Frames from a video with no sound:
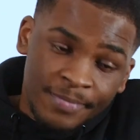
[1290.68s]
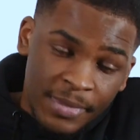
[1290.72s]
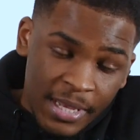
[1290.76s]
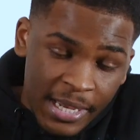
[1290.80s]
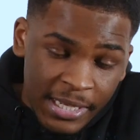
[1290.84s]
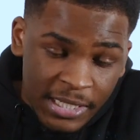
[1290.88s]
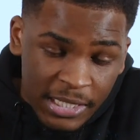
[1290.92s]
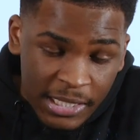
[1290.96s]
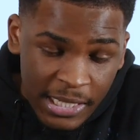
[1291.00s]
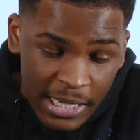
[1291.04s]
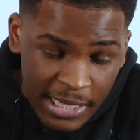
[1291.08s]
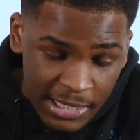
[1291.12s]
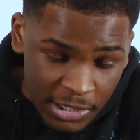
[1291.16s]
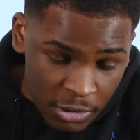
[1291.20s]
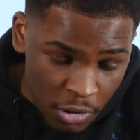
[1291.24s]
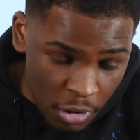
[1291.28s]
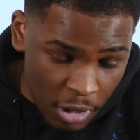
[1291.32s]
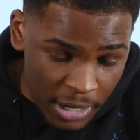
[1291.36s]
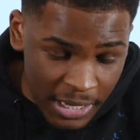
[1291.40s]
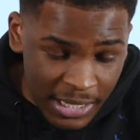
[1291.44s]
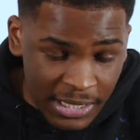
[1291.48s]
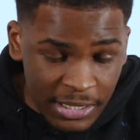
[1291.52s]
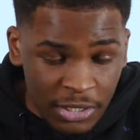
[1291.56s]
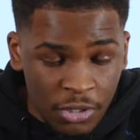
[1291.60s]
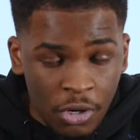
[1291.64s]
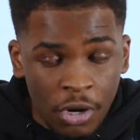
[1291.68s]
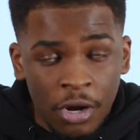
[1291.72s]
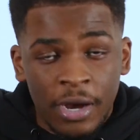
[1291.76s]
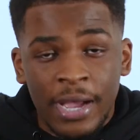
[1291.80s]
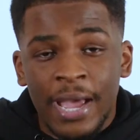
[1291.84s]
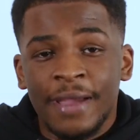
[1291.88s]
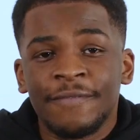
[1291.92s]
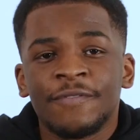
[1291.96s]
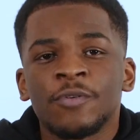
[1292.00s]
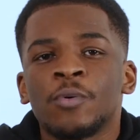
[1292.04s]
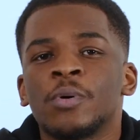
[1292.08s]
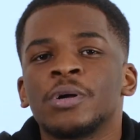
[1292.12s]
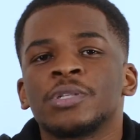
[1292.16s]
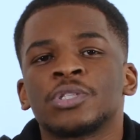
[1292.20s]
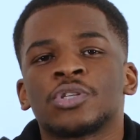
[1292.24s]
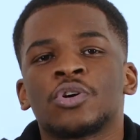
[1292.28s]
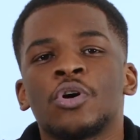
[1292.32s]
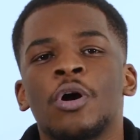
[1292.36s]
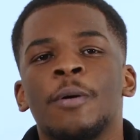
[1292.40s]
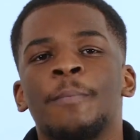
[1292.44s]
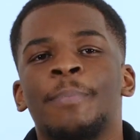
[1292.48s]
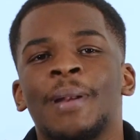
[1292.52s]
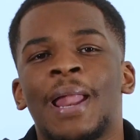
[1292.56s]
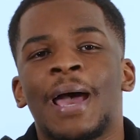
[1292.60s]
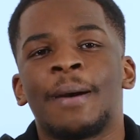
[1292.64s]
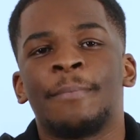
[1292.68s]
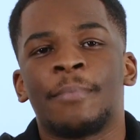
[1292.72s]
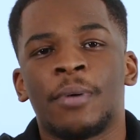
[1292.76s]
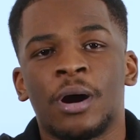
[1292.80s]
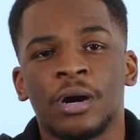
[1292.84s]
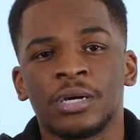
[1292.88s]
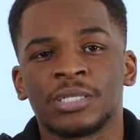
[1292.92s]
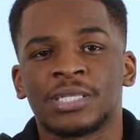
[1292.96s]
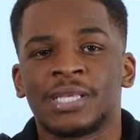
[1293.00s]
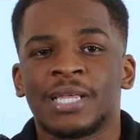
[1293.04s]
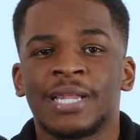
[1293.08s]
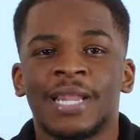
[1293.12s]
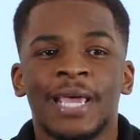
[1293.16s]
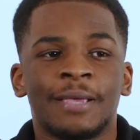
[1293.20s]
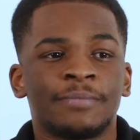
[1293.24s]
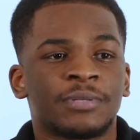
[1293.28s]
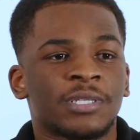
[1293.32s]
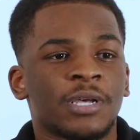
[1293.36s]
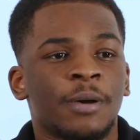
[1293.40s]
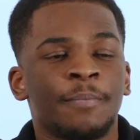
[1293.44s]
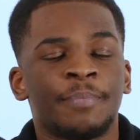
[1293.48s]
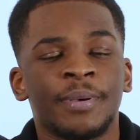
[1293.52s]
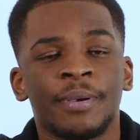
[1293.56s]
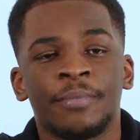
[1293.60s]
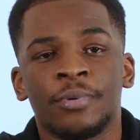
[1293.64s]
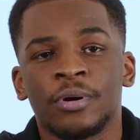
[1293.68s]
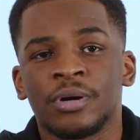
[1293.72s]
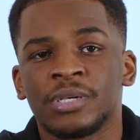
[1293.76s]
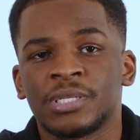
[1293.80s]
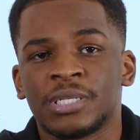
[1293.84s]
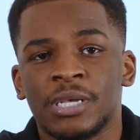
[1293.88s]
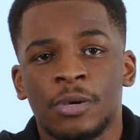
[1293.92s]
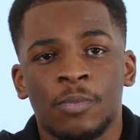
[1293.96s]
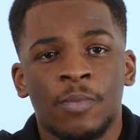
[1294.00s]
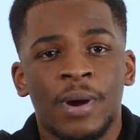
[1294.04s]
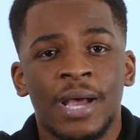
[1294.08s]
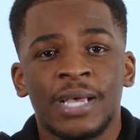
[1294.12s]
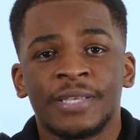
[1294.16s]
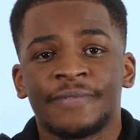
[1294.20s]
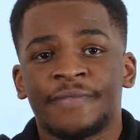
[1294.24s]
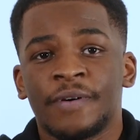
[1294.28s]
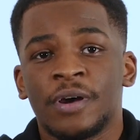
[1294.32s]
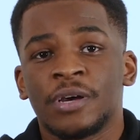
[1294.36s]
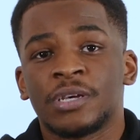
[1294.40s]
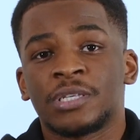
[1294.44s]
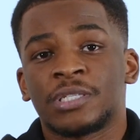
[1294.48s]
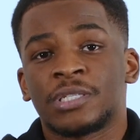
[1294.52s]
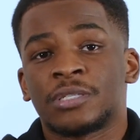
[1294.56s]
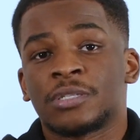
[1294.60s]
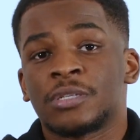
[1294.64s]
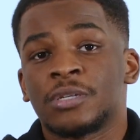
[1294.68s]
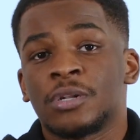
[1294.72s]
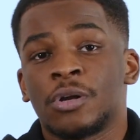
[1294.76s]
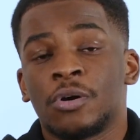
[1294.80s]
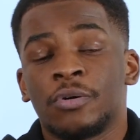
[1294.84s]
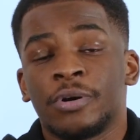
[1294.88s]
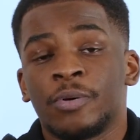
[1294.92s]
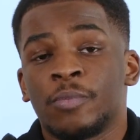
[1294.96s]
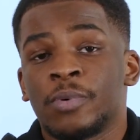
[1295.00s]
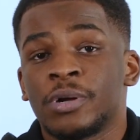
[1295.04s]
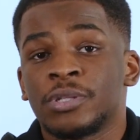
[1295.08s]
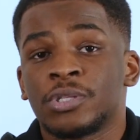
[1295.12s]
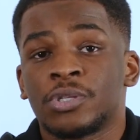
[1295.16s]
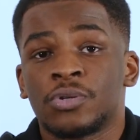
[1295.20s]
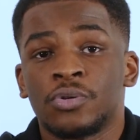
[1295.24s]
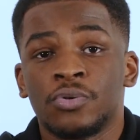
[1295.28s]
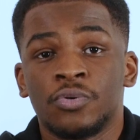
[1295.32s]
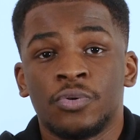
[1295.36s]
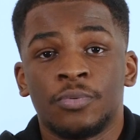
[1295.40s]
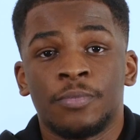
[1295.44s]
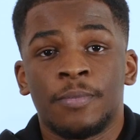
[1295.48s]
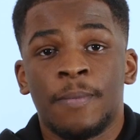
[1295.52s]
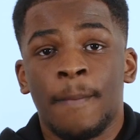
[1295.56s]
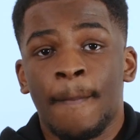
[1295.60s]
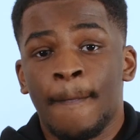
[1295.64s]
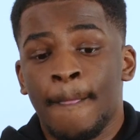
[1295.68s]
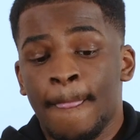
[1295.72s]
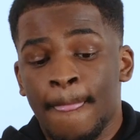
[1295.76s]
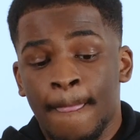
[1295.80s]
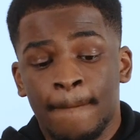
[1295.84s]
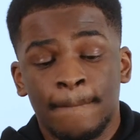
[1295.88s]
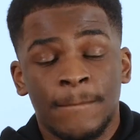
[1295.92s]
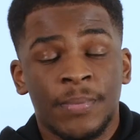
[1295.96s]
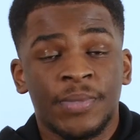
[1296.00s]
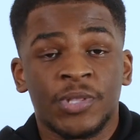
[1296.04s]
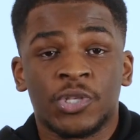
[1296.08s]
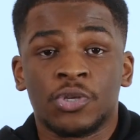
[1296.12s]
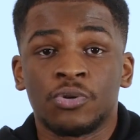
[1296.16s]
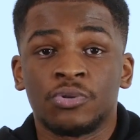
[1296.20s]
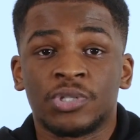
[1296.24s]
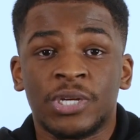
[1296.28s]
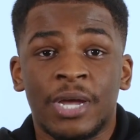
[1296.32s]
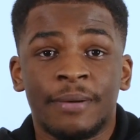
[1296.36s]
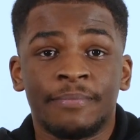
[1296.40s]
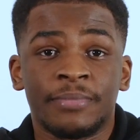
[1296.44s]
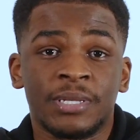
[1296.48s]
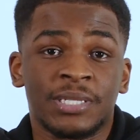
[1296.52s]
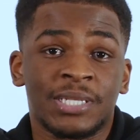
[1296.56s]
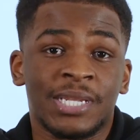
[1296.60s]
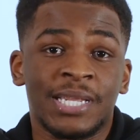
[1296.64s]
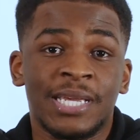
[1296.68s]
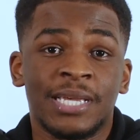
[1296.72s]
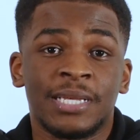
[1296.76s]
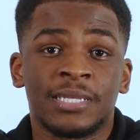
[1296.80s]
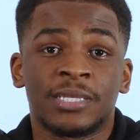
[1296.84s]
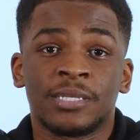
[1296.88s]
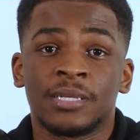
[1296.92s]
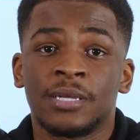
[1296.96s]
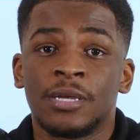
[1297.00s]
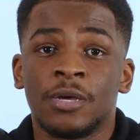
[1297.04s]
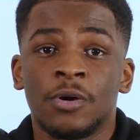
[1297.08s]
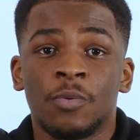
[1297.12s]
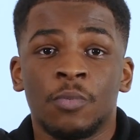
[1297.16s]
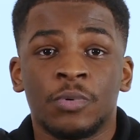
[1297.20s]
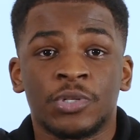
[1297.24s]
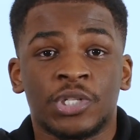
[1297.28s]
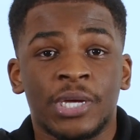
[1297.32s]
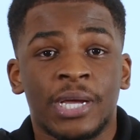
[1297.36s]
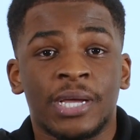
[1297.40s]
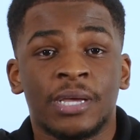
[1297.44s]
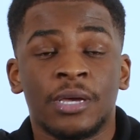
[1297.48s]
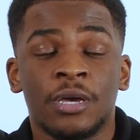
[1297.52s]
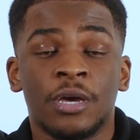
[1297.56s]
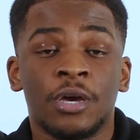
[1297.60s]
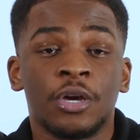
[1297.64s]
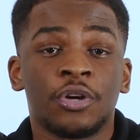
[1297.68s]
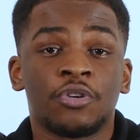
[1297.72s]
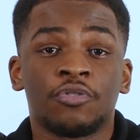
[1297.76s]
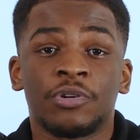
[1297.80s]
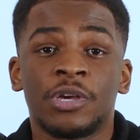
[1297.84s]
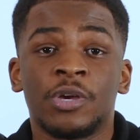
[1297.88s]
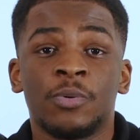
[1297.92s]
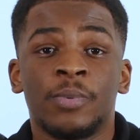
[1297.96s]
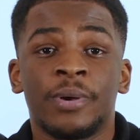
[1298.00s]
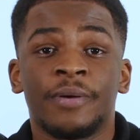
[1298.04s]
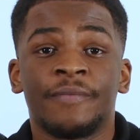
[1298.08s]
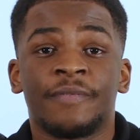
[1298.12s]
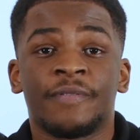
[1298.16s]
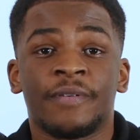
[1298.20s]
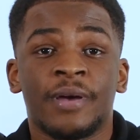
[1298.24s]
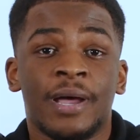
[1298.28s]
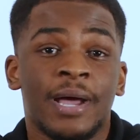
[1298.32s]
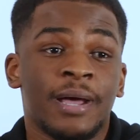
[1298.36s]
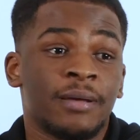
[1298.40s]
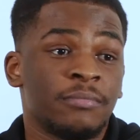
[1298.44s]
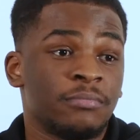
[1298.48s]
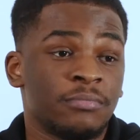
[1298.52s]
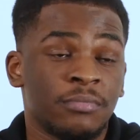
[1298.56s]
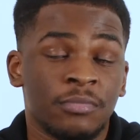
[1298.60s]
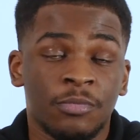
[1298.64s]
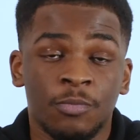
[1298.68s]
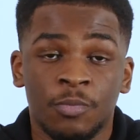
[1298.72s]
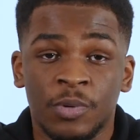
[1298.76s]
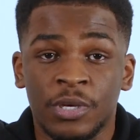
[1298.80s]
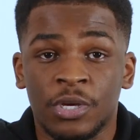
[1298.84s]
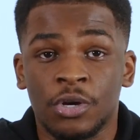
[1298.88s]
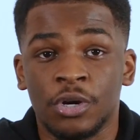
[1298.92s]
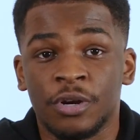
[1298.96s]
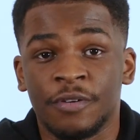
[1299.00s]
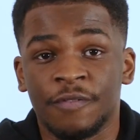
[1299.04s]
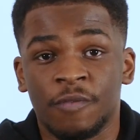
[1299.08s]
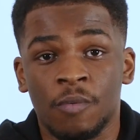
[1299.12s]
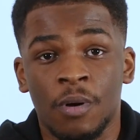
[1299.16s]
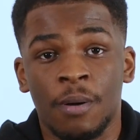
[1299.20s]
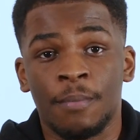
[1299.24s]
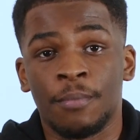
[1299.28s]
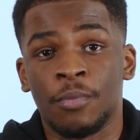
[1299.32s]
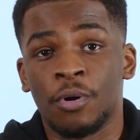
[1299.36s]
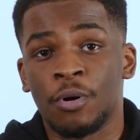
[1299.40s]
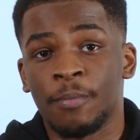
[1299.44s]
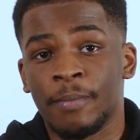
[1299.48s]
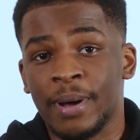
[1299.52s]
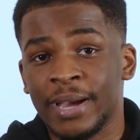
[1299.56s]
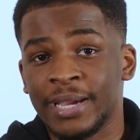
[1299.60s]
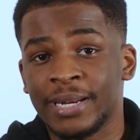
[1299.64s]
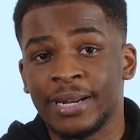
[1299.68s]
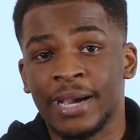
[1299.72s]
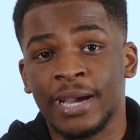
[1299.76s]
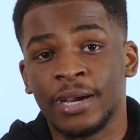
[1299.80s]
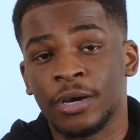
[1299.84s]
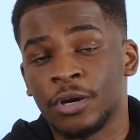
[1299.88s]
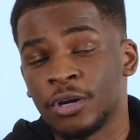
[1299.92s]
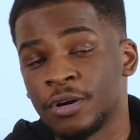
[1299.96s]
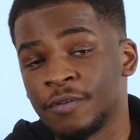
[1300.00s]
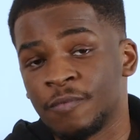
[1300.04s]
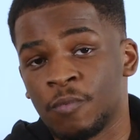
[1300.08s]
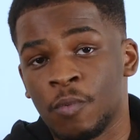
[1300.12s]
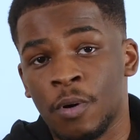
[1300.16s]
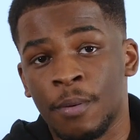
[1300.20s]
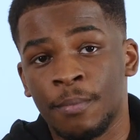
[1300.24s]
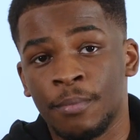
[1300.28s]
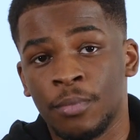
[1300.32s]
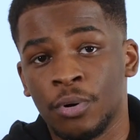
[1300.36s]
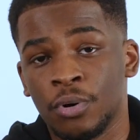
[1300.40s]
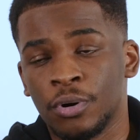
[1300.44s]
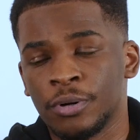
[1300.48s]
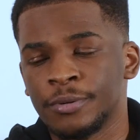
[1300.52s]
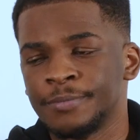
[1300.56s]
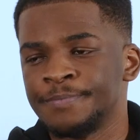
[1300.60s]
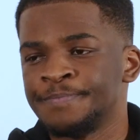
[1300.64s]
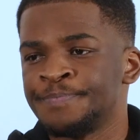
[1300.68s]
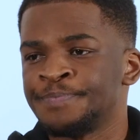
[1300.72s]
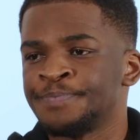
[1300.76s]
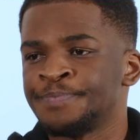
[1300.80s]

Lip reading: everyone's got black marks to their name. Some people are going to say, why has Ferguson only won two Champions Leagues? Which I could agree with. We could have won more. Man United could have won more.